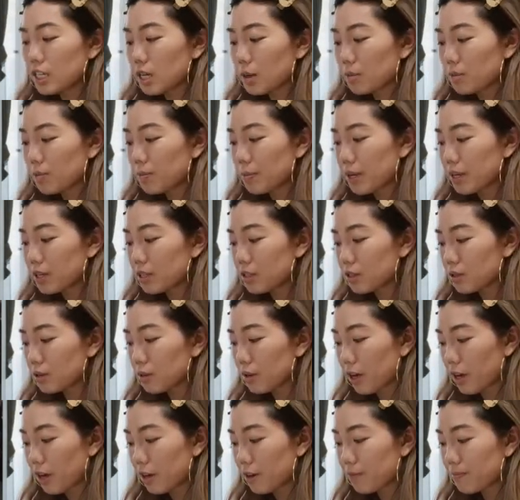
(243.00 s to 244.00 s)
type of pen is
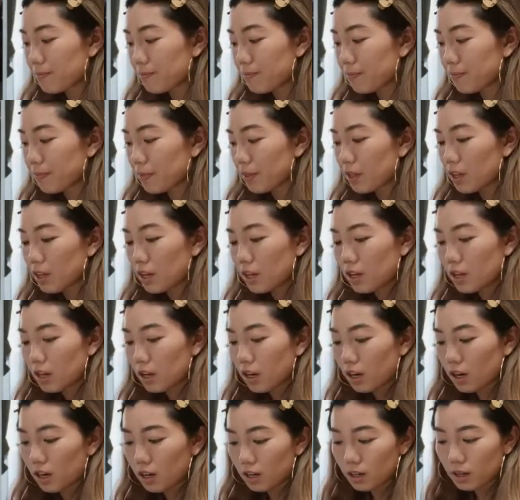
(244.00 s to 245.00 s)
okay.
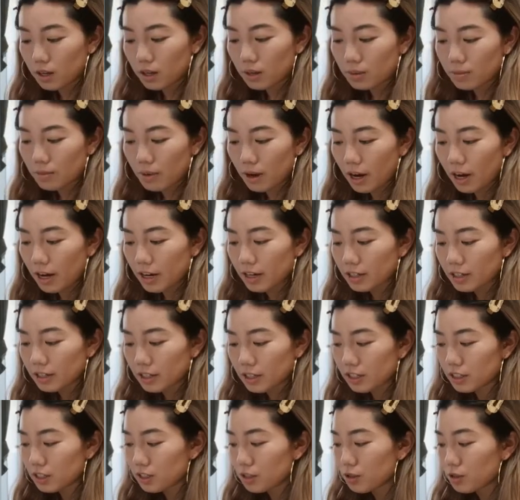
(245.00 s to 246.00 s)
I
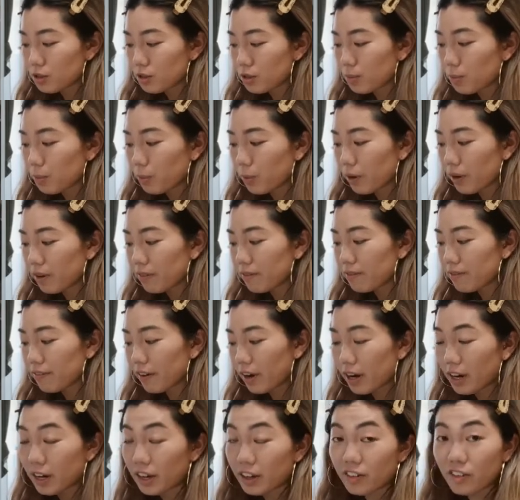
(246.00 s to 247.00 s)
like to use a 0.5,
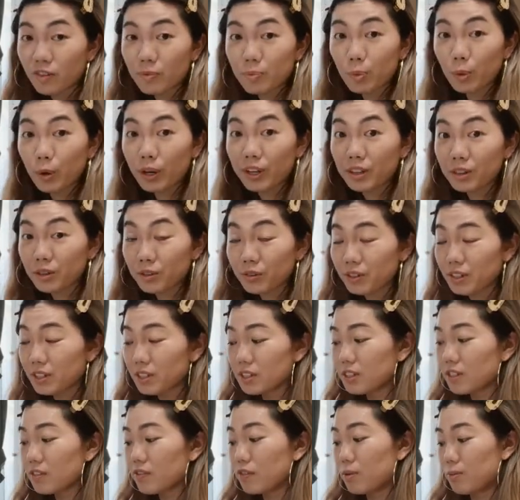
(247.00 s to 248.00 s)
0.3
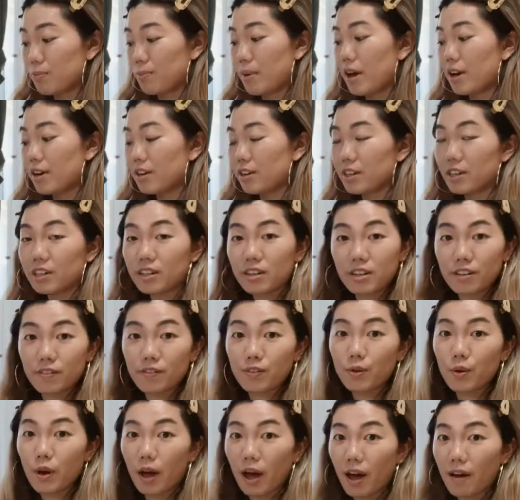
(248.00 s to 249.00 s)
is even better
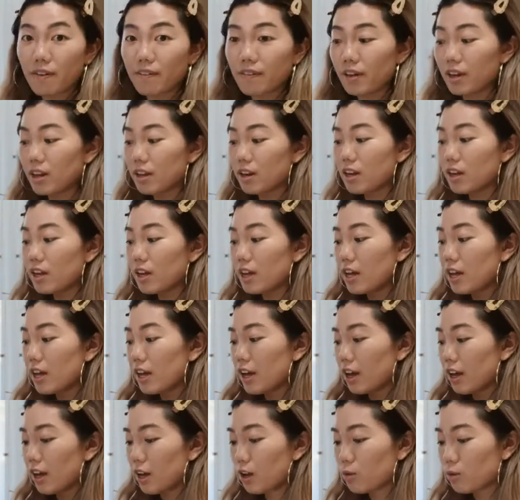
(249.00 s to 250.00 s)
if you have it.
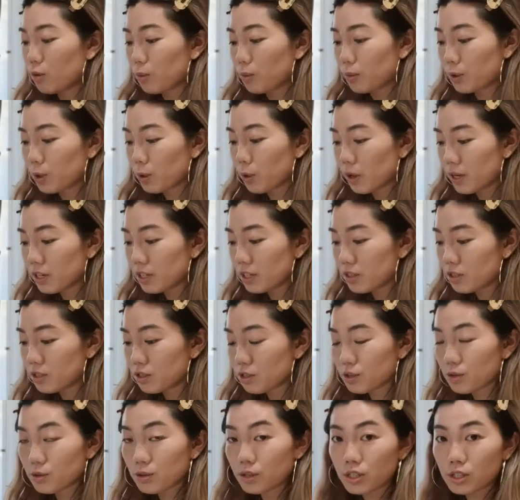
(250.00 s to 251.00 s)
And what we're going to
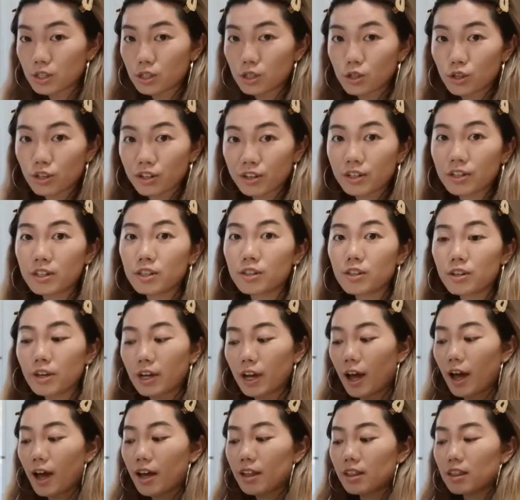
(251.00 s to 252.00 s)
do is you're going to look
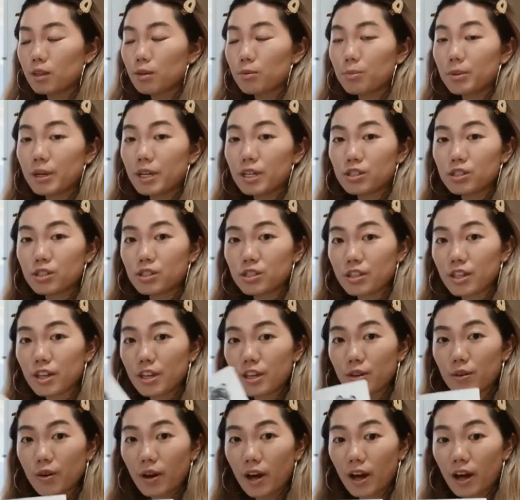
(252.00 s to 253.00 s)
at the picture that
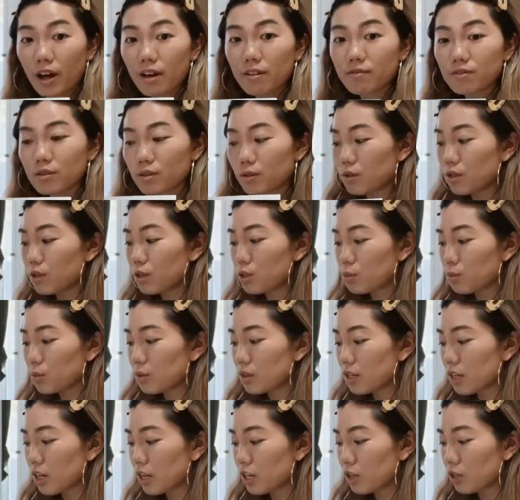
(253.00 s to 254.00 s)
you have, so this
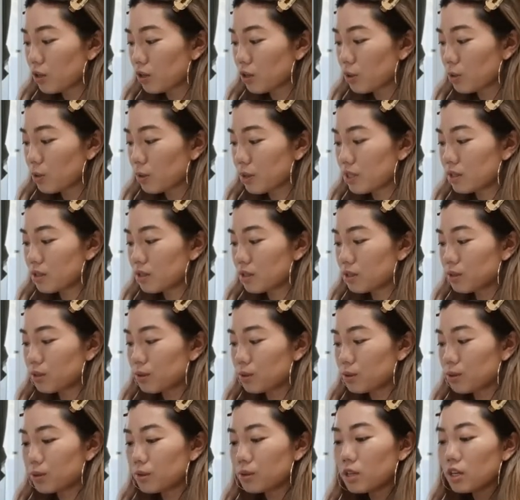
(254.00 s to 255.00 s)
one, and you're going to